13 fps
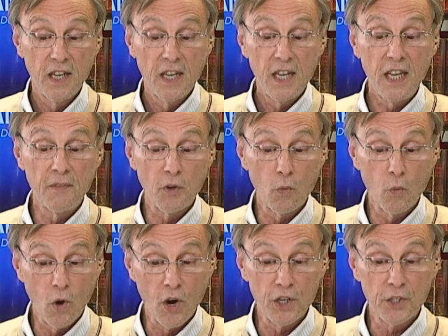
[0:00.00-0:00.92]
Even
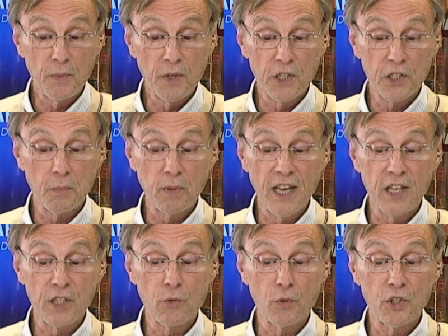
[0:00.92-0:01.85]
worse, because the
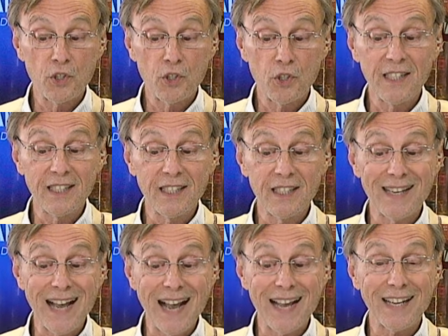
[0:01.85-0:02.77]
plans routinely
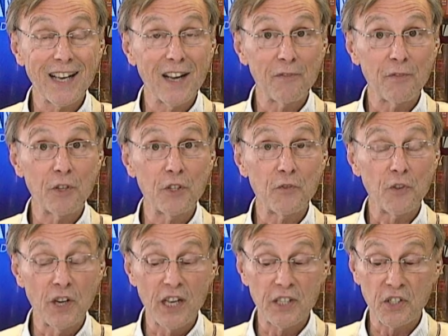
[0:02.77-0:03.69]
deny coverage
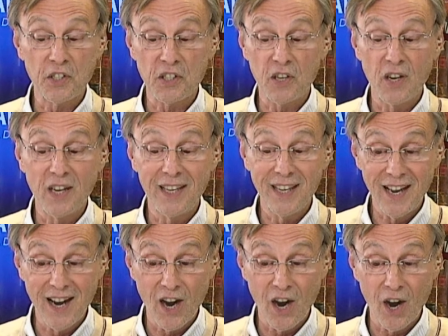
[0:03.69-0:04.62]
for necessary
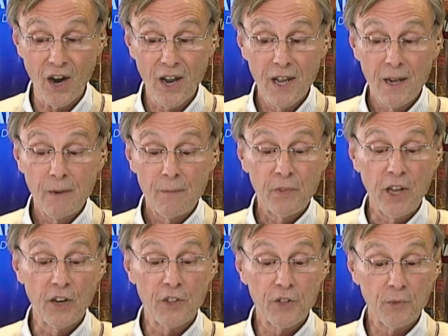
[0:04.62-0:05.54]
care,
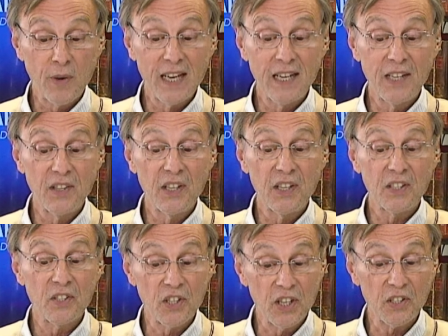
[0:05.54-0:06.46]
they are threatening the
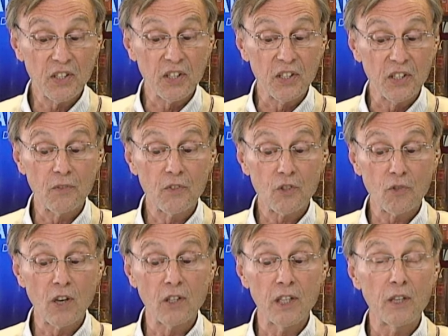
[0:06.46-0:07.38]
existence of
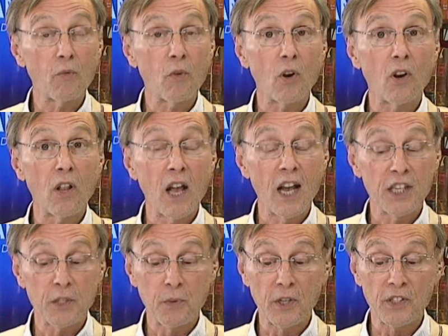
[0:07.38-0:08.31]
struggling rural
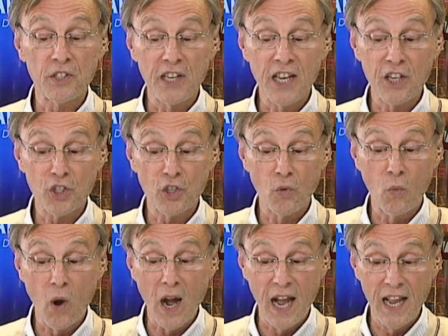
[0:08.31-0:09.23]
hospitals
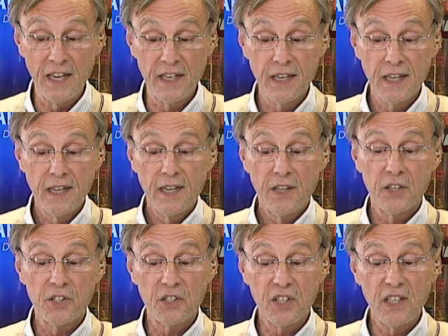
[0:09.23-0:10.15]
nationwide,
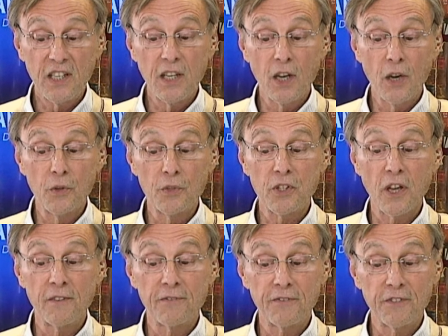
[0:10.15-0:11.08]
the CEOs
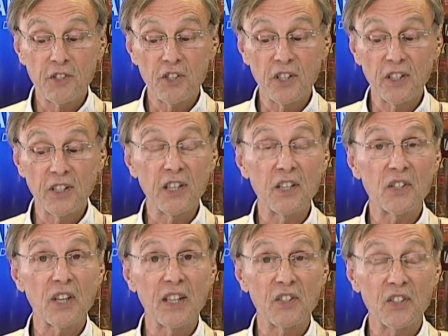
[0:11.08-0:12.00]
of
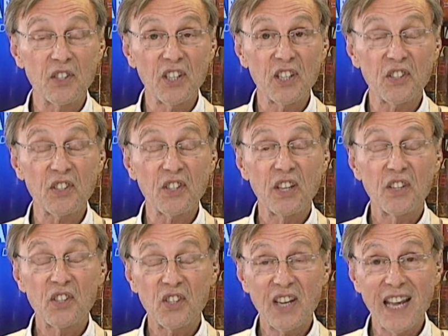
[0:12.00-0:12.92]
facilities in six
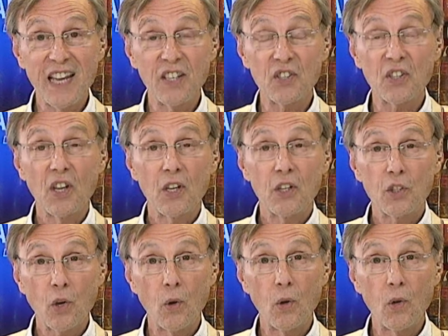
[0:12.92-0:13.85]
states
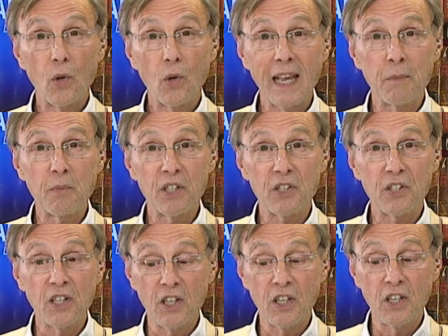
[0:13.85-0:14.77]
told
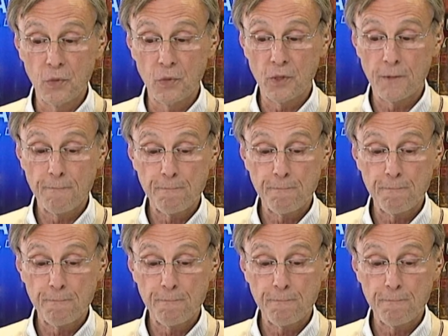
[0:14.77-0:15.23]
NBC News.